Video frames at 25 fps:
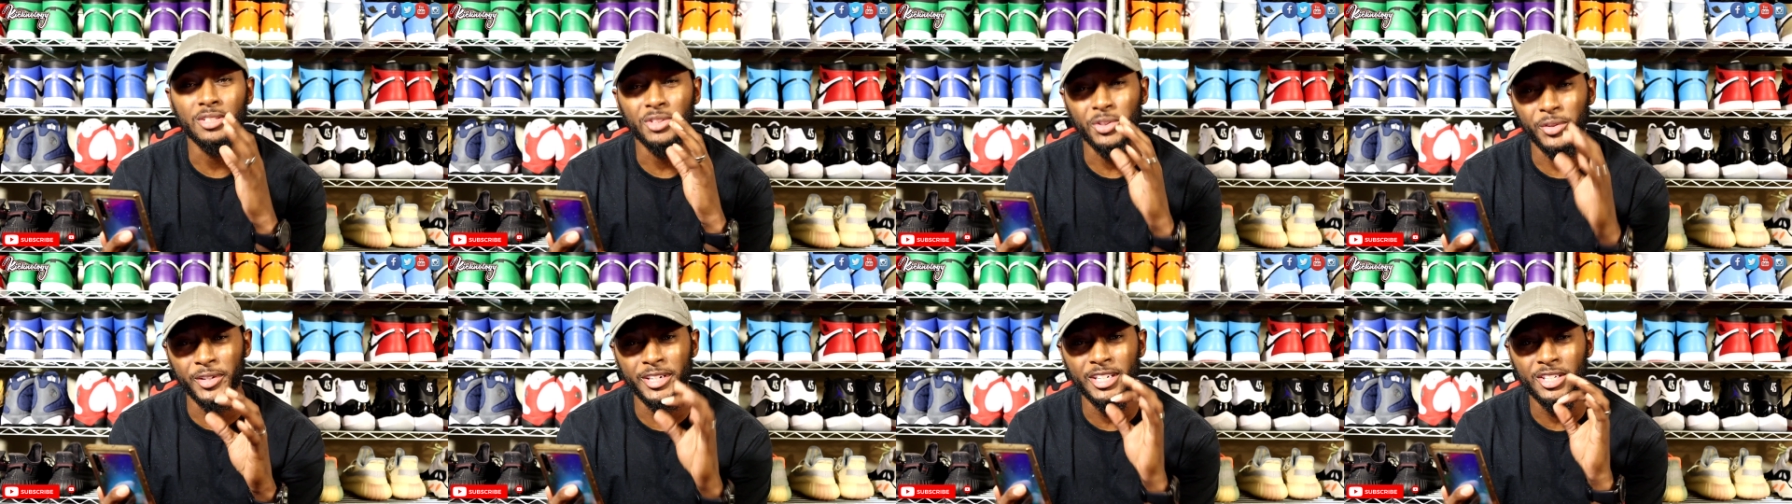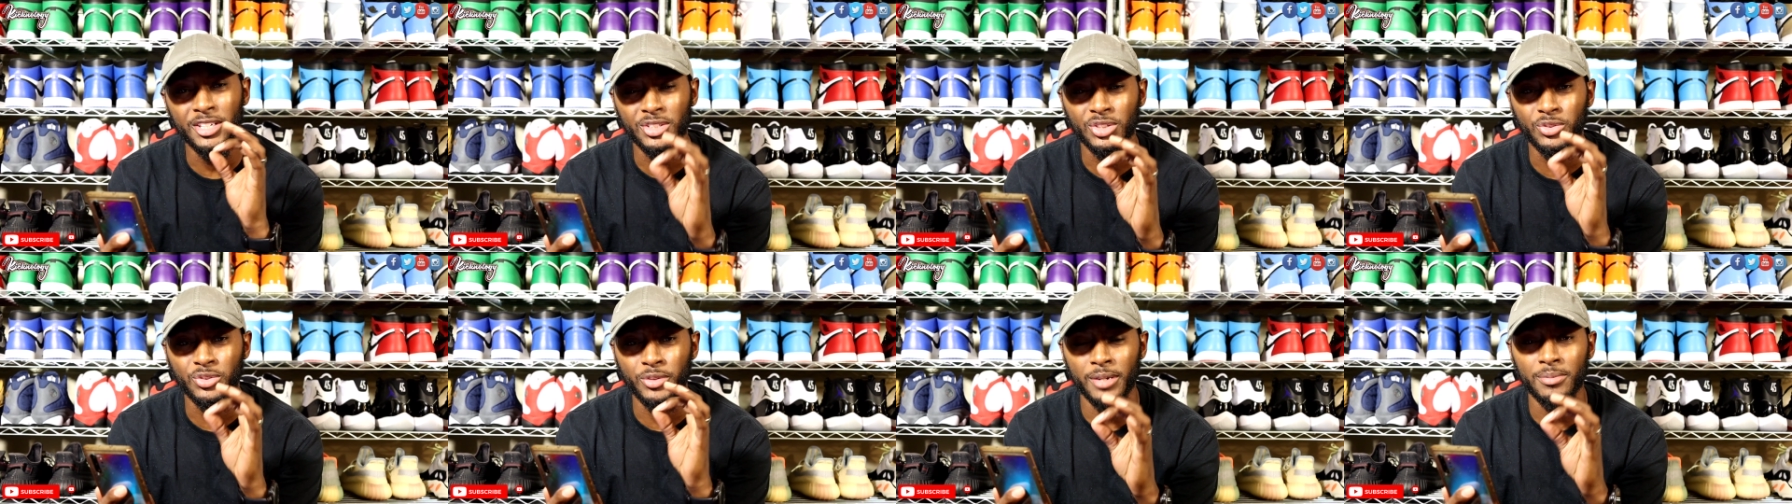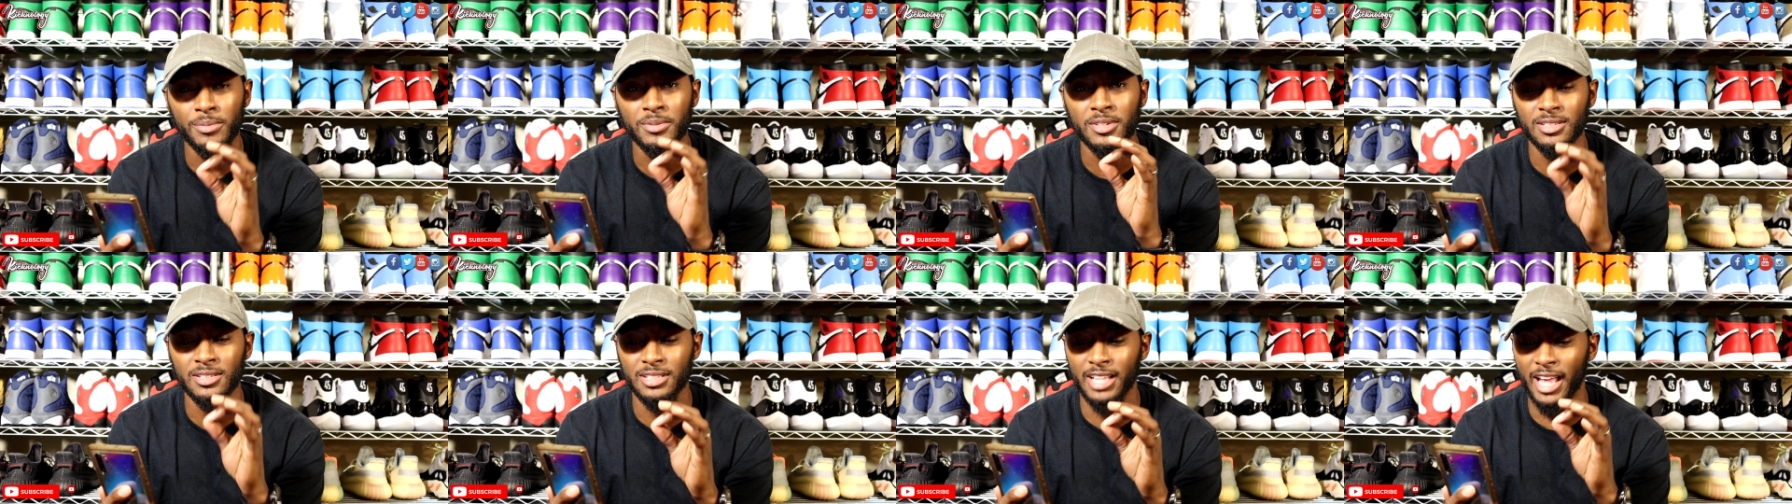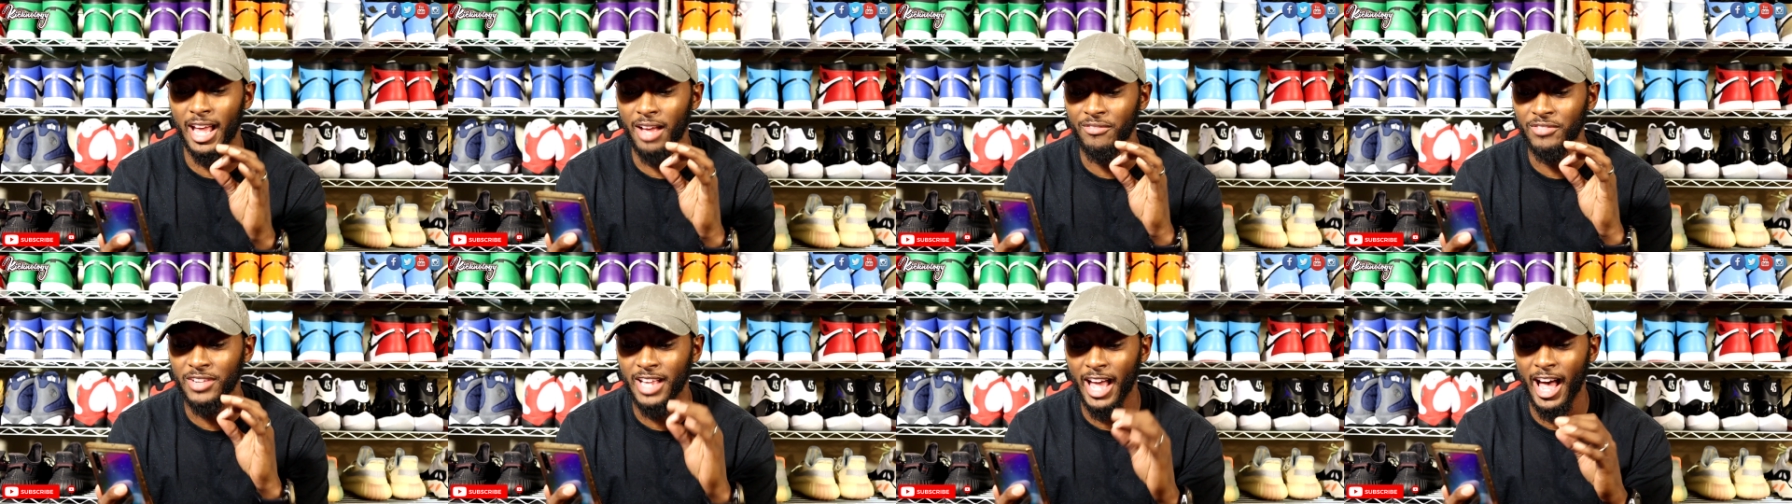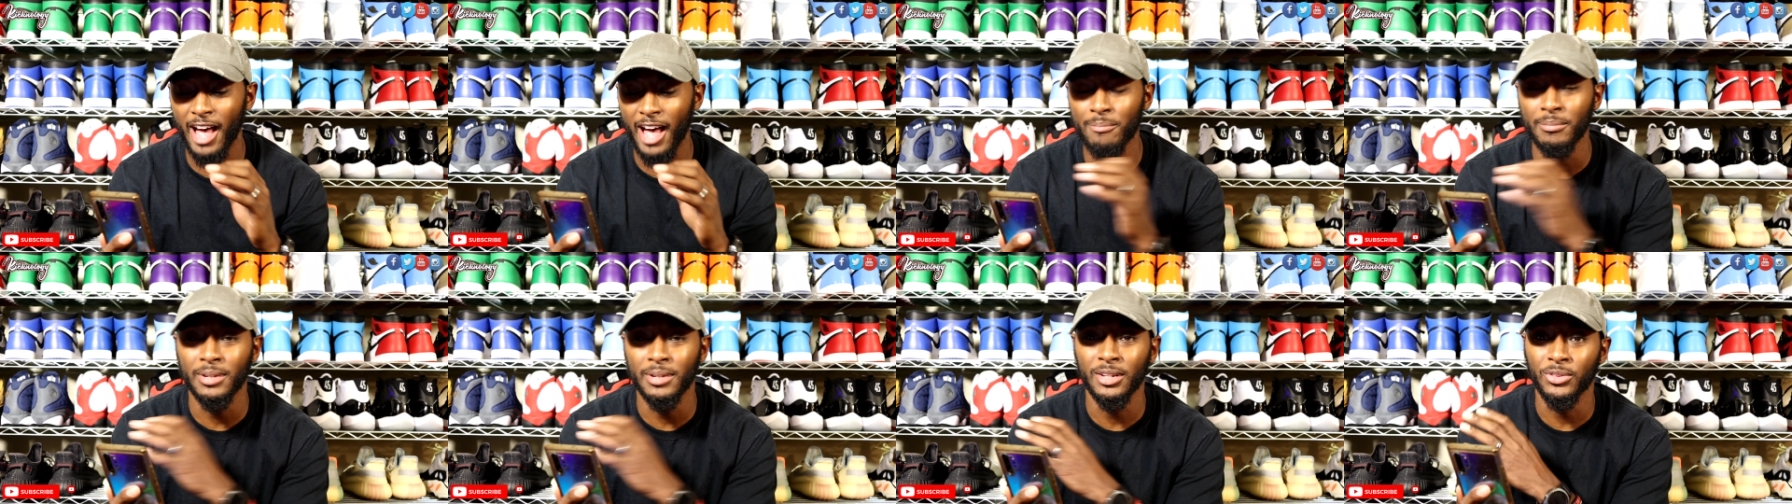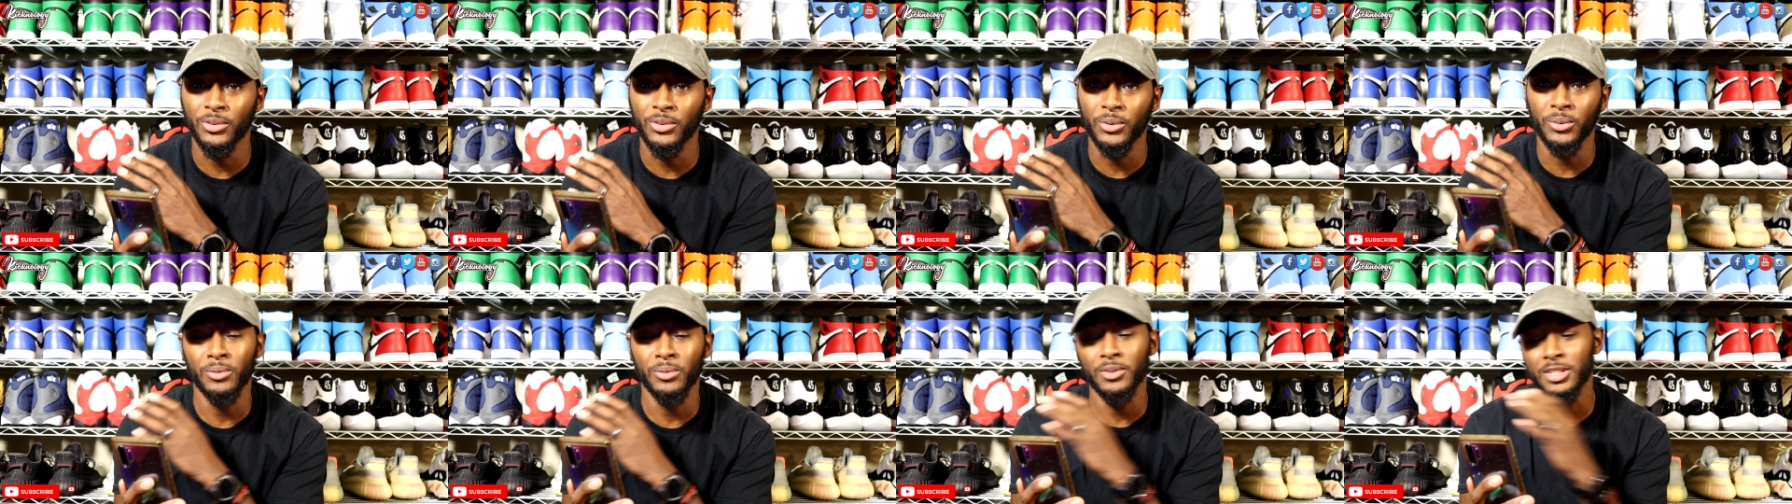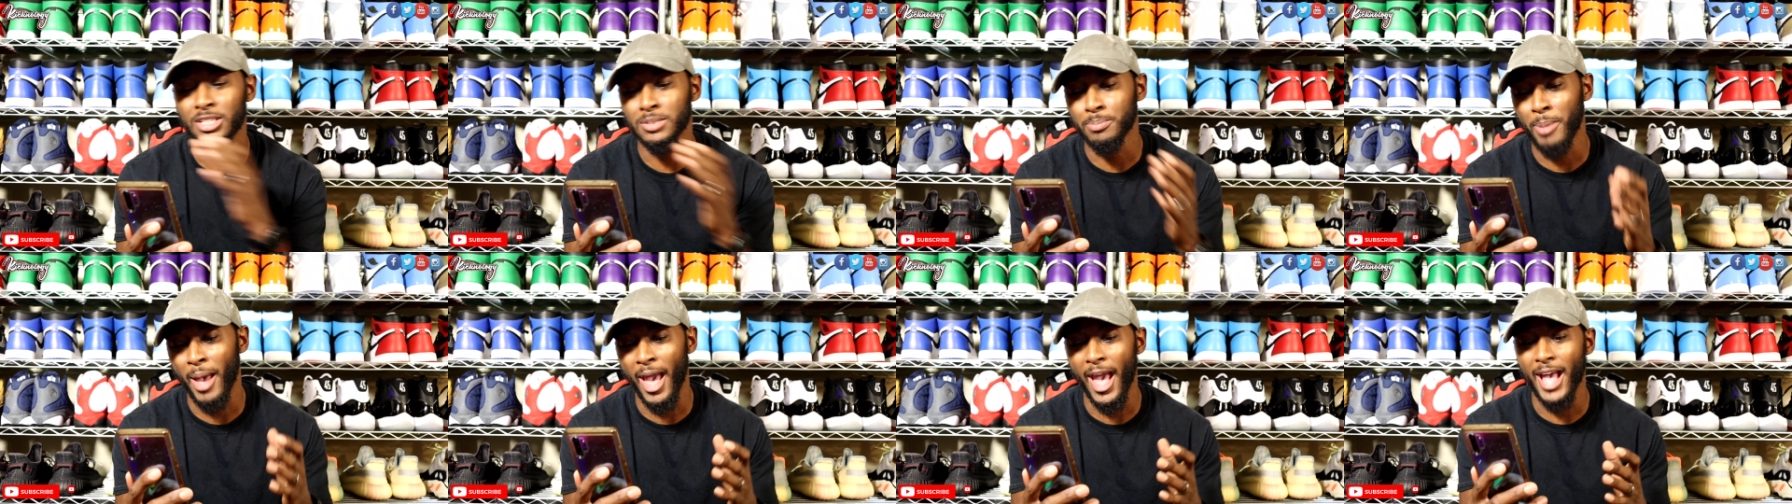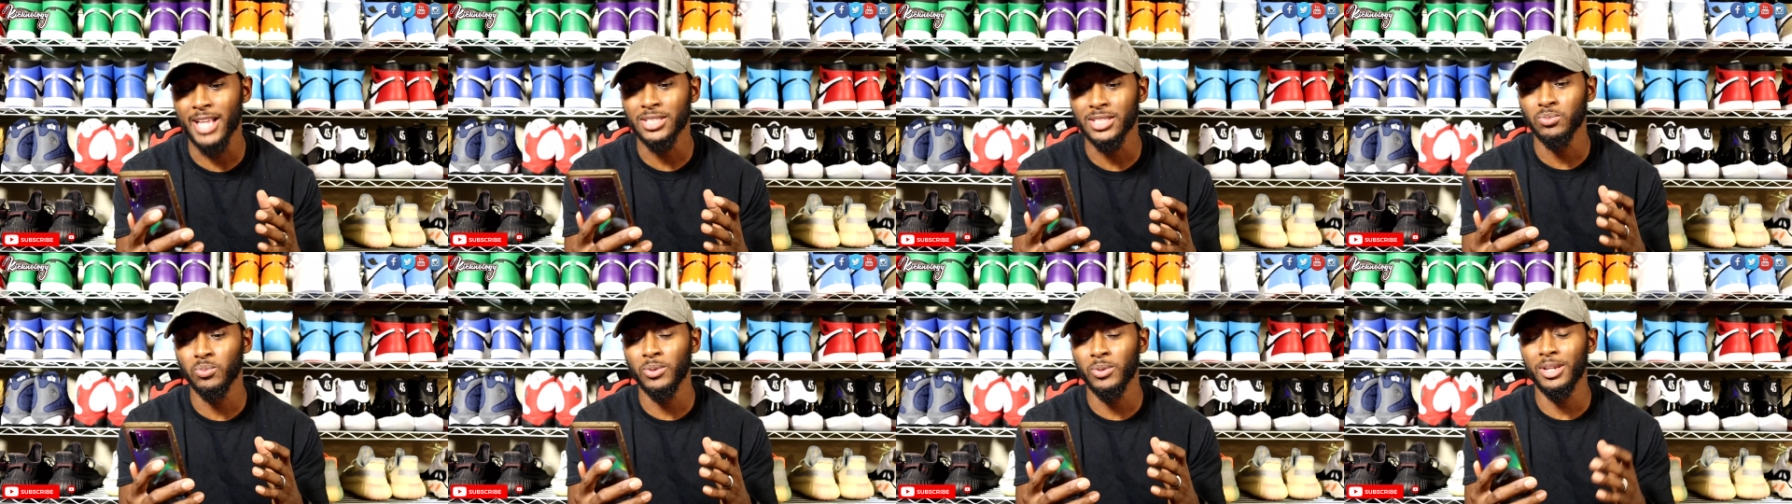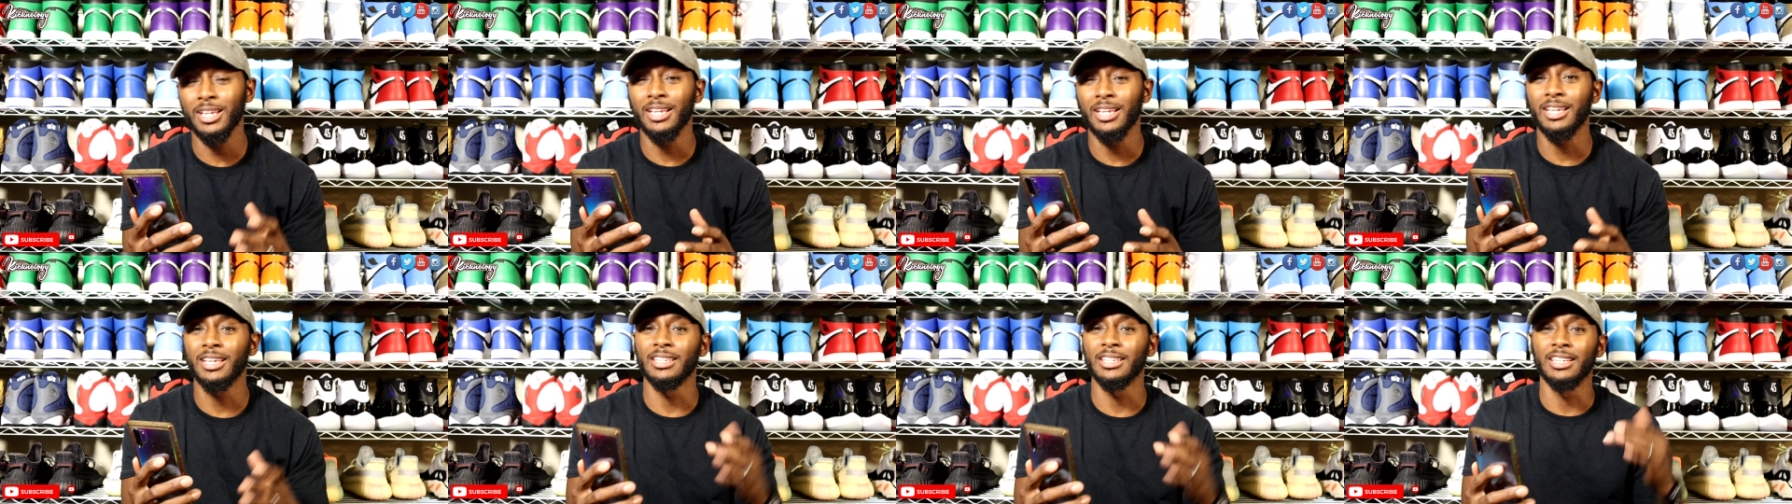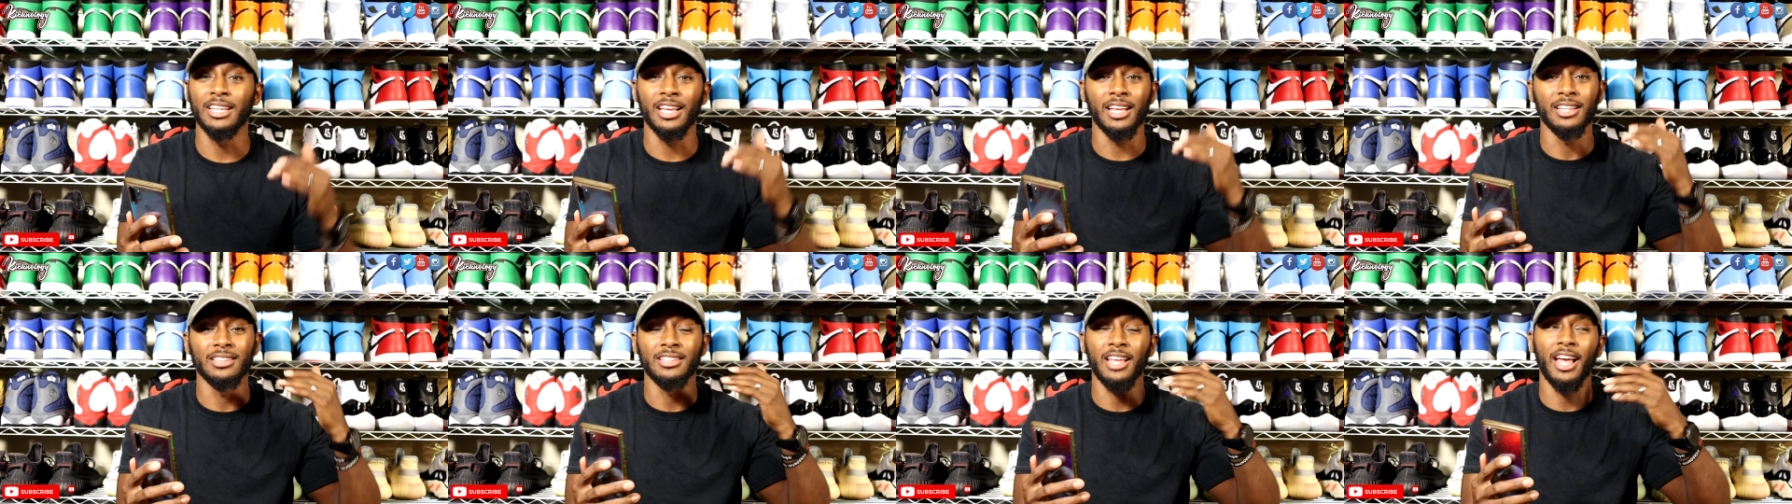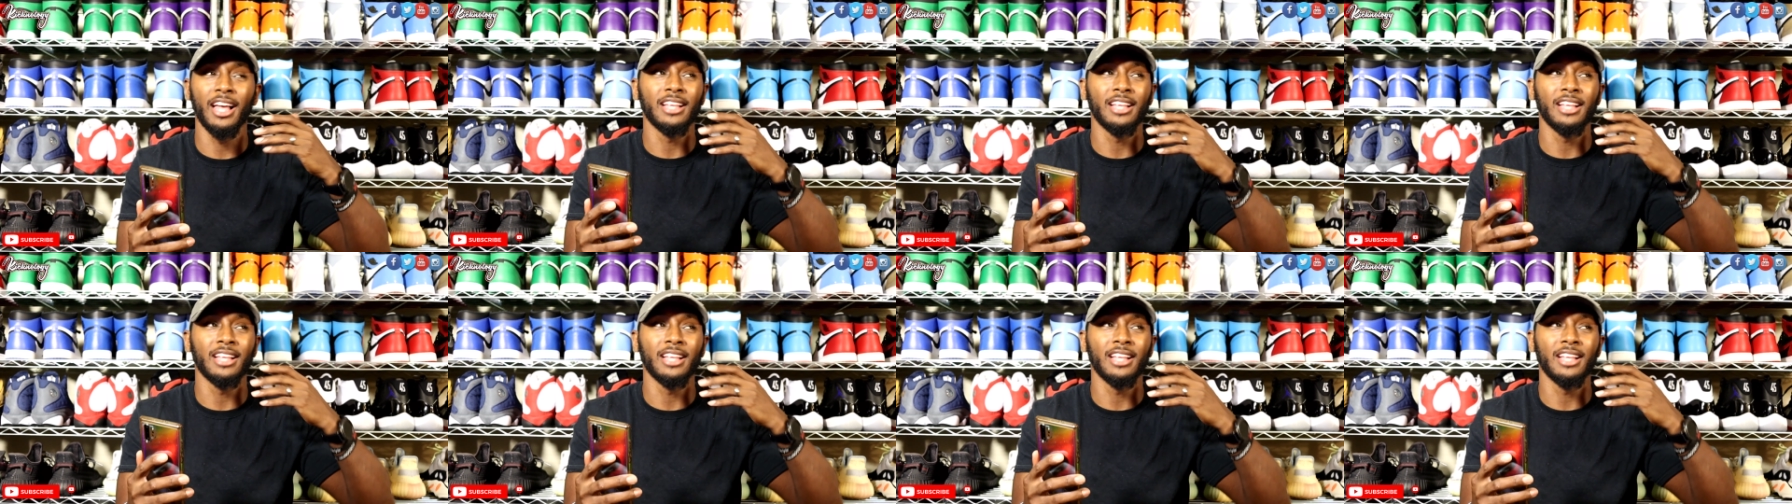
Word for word: Three scriptures that have got me through this past week and that,